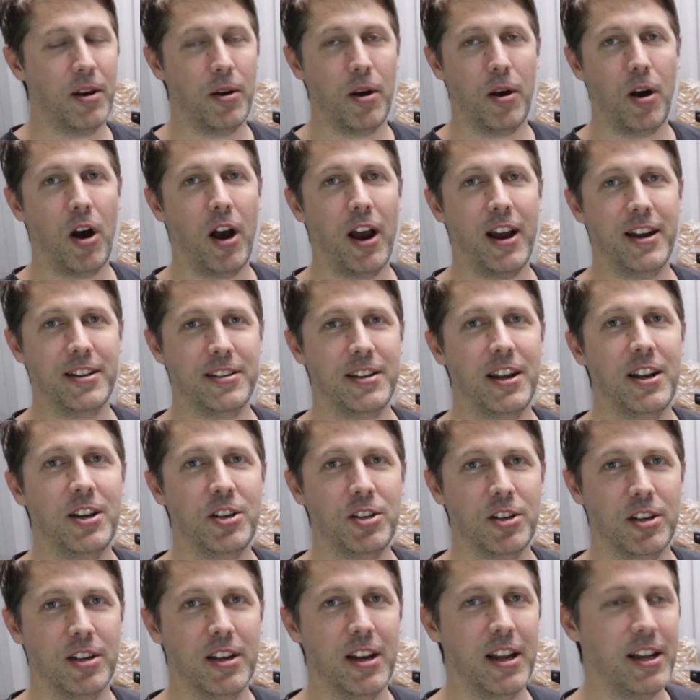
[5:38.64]
higher
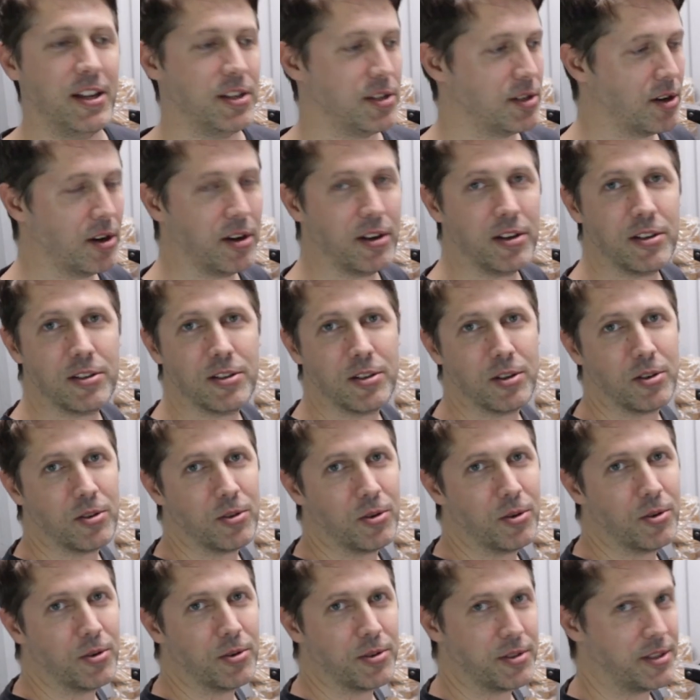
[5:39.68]
tension is going to
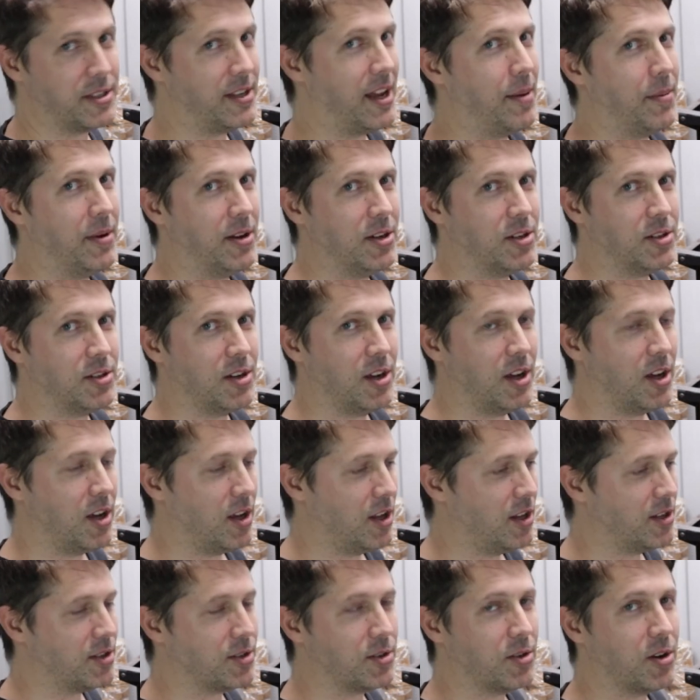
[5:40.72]
cause damage.
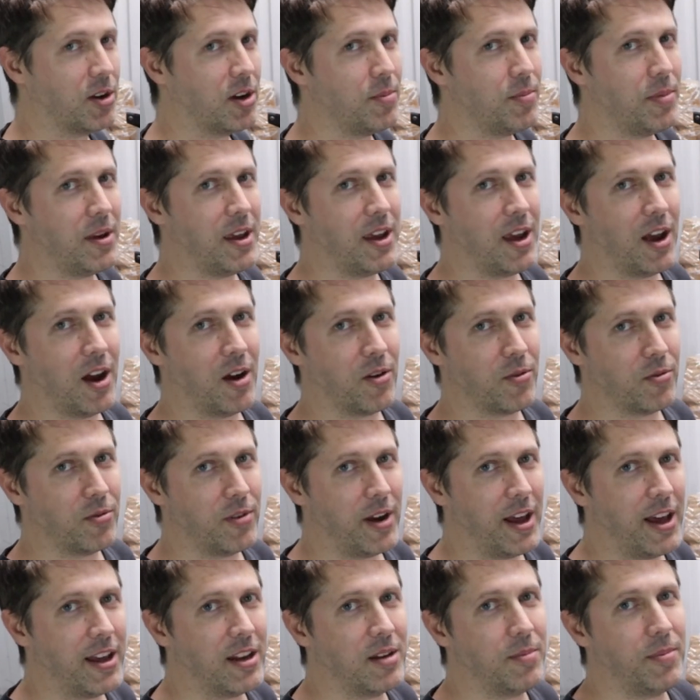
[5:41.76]
It's got to be
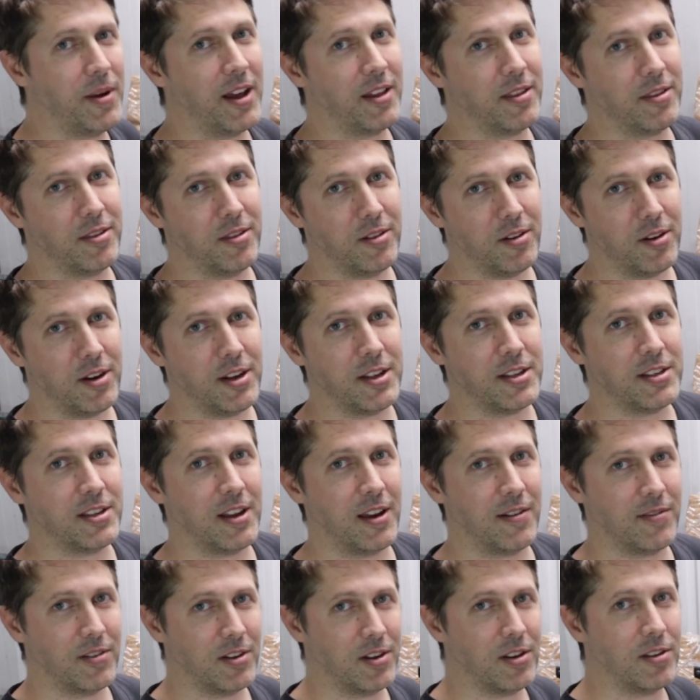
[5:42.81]
around about
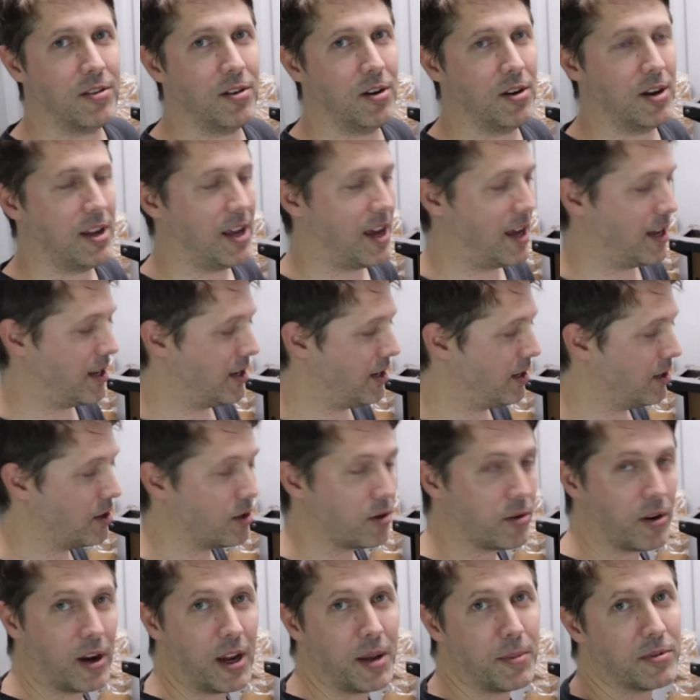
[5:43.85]
37 to 38
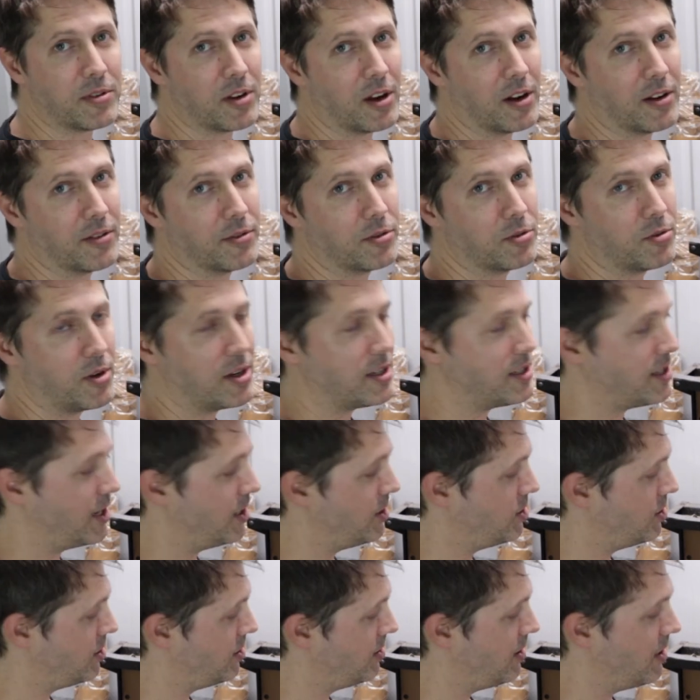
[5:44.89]
kilograms of string
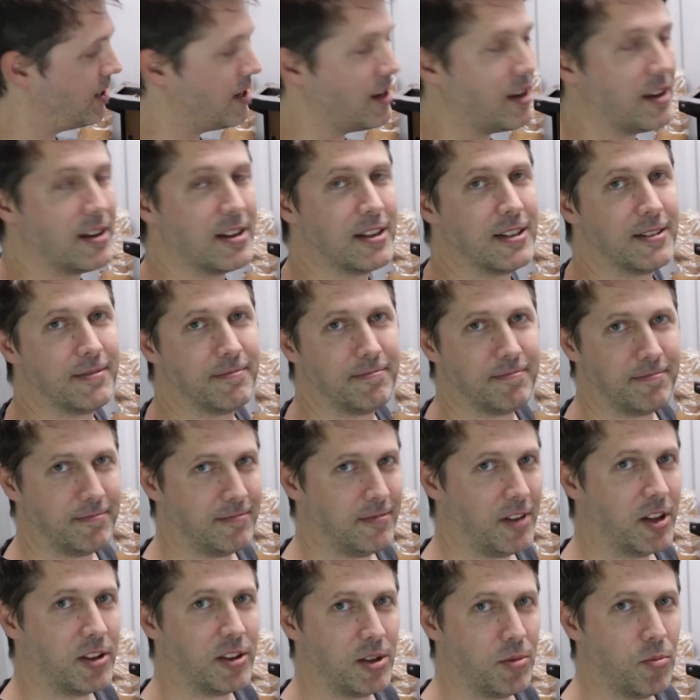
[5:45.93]
tension,
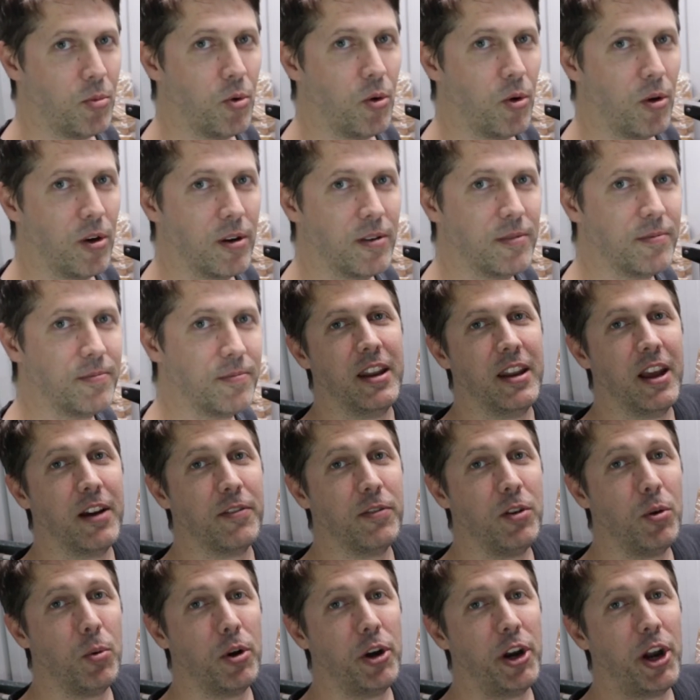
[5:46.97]
nothing more. Now if
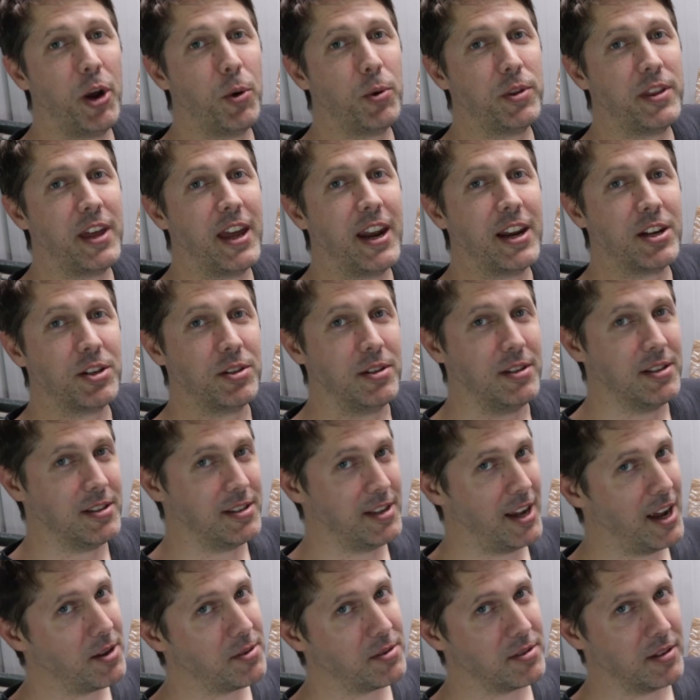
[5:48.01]
you want to know what that actually
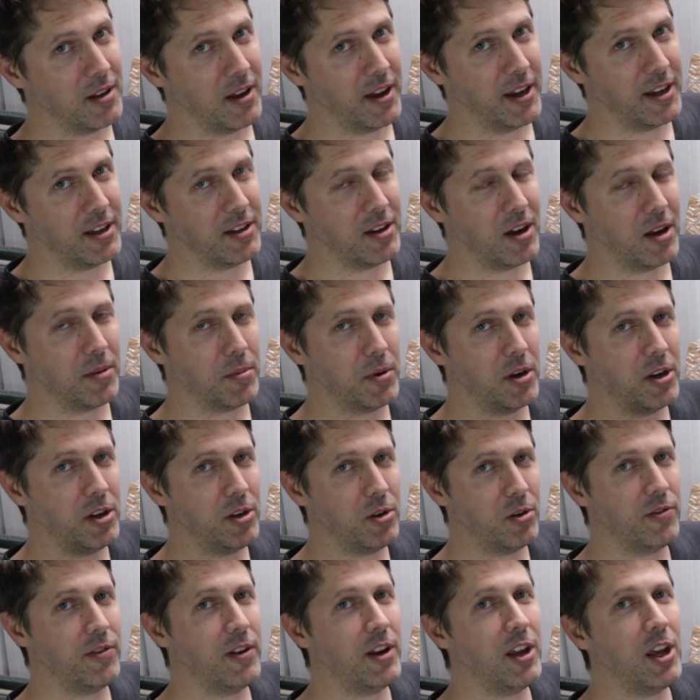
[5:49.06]
sounds like, I'm going to
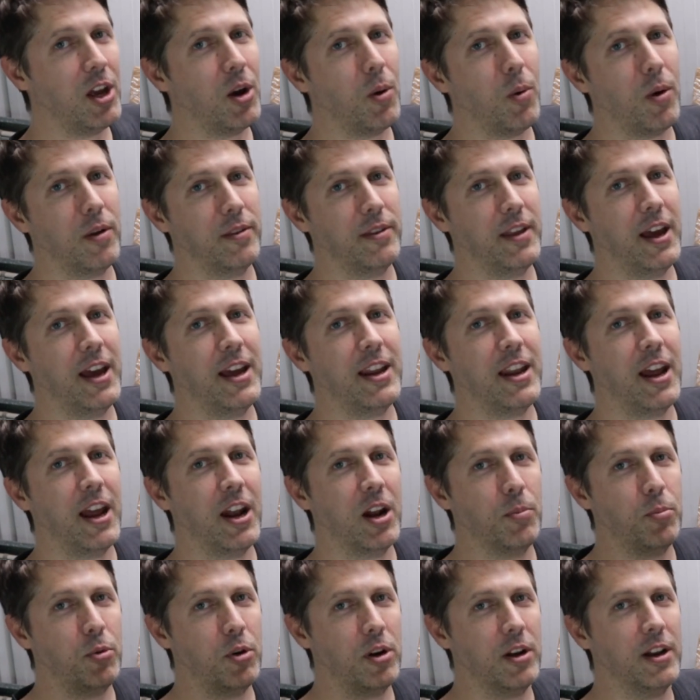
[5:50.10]
do a video on that and
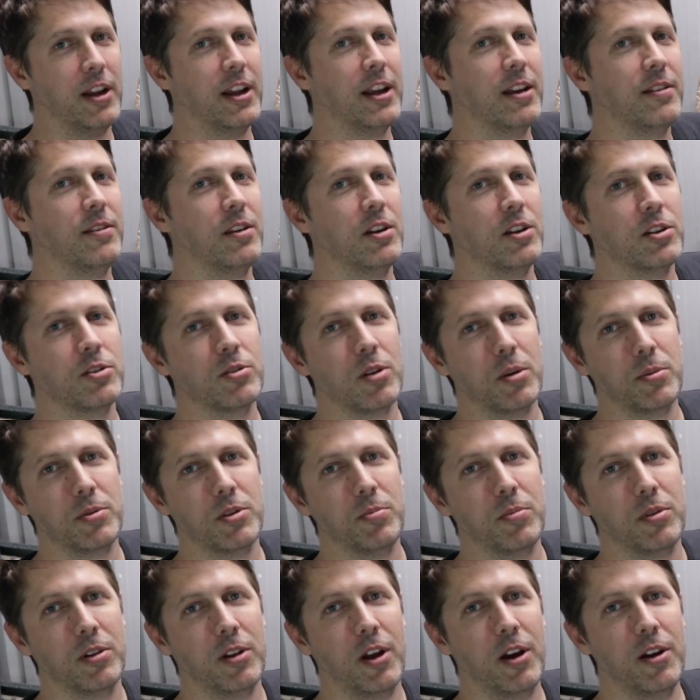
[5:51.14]
I'll put a link in the description
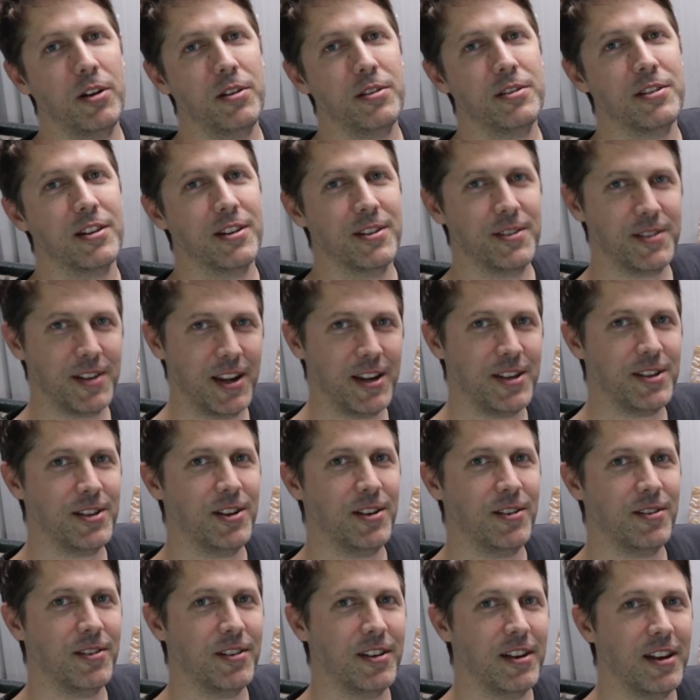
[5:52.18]
below, so stay
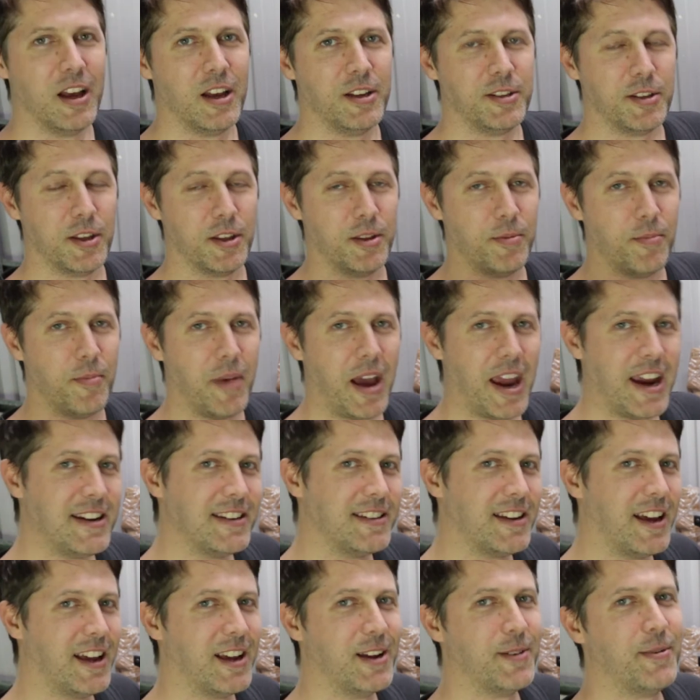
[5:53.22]
tuned. So the main
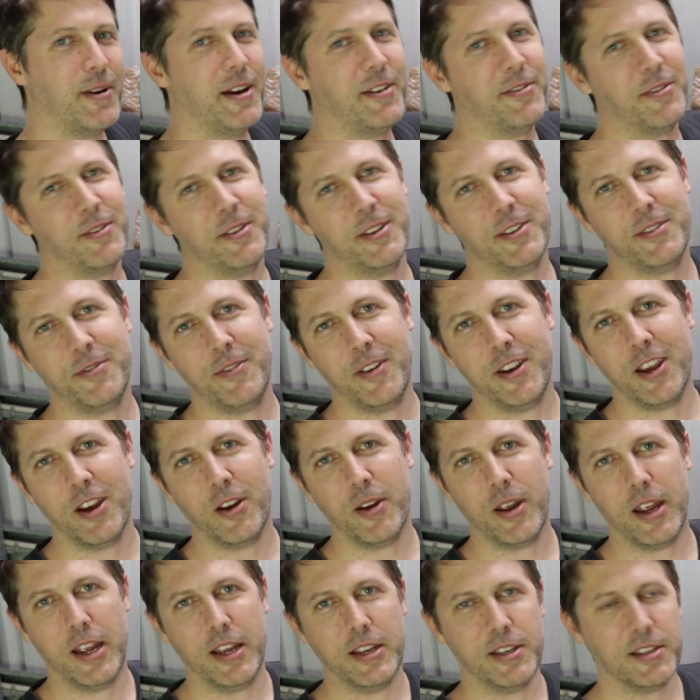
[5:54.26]
takeaway from this video
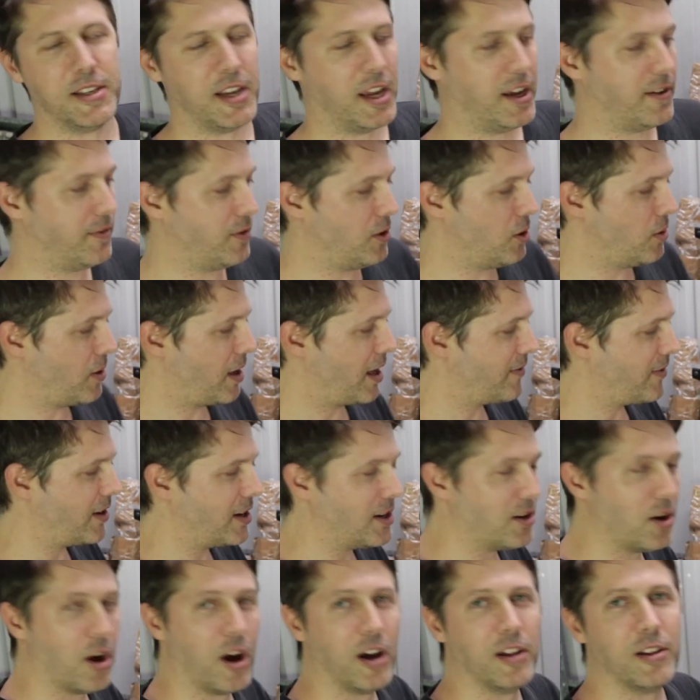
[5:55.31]
is, if you have a
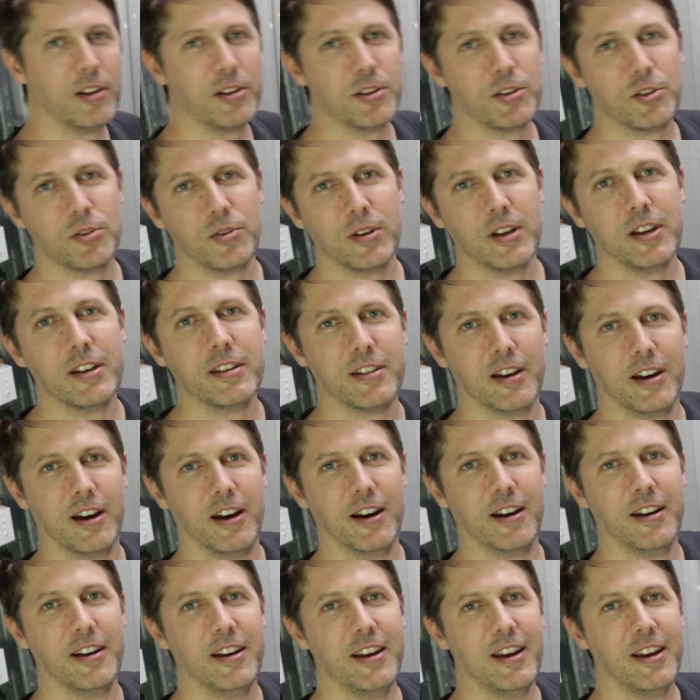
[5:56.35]
nylon string
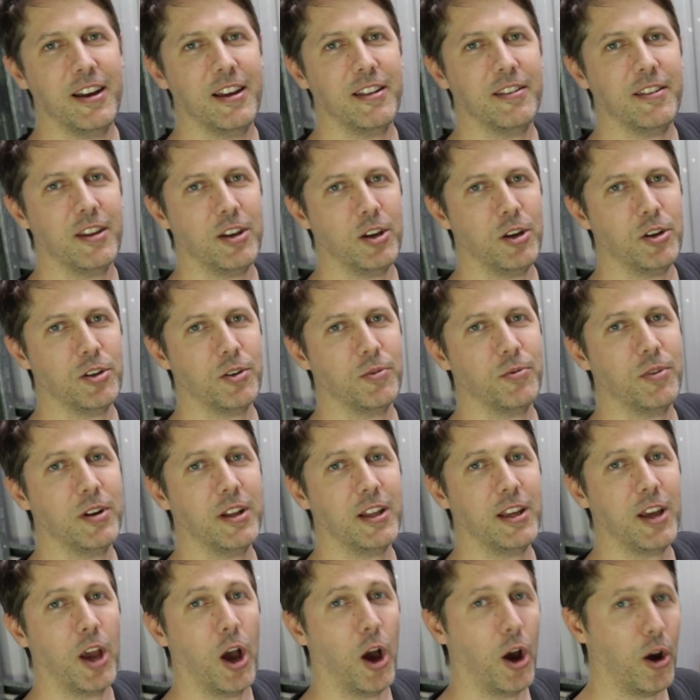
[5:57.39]
guitar, then you should
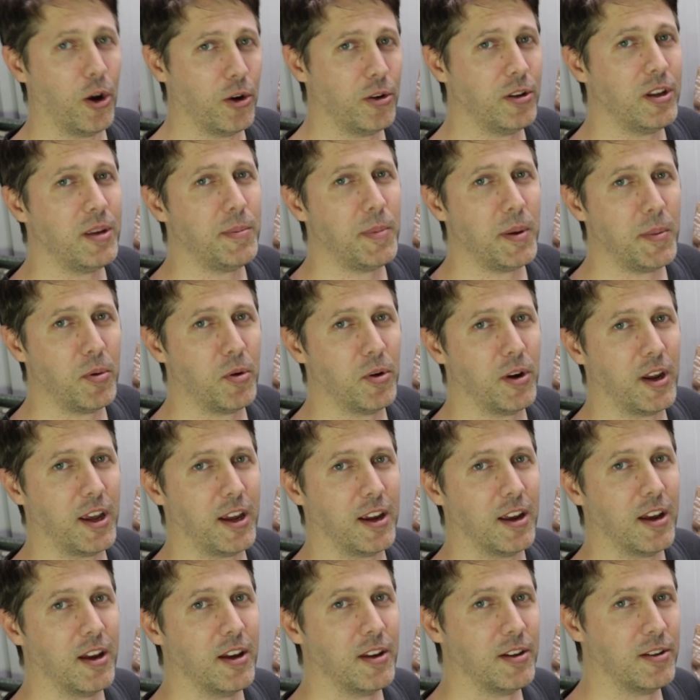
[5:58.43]
really only be
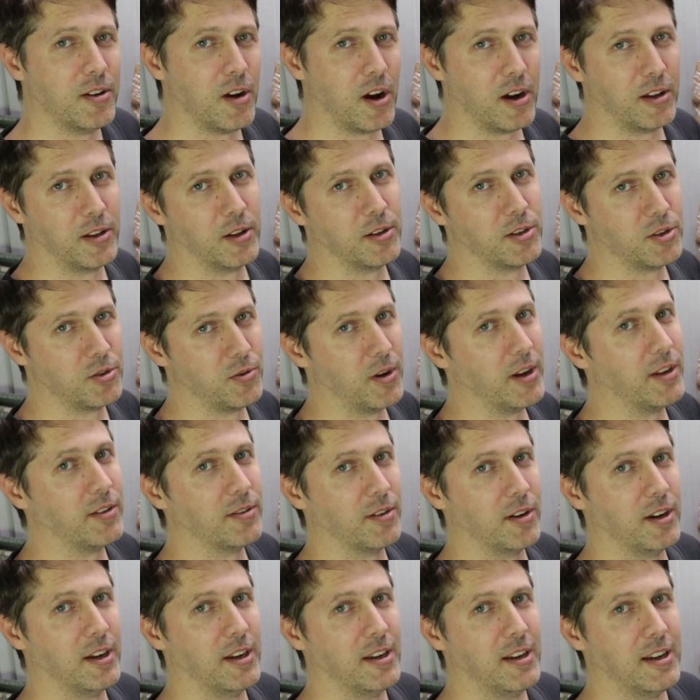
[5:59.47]
putting nylon strings
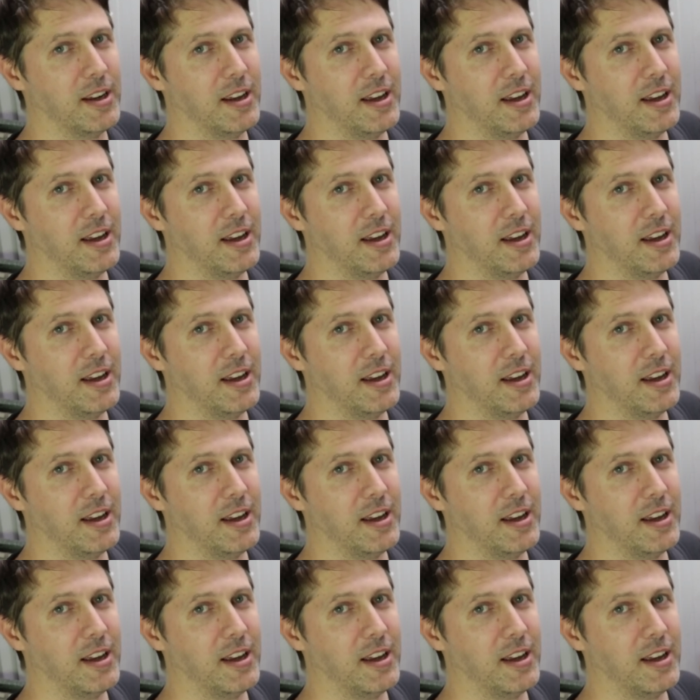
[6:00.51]
on it.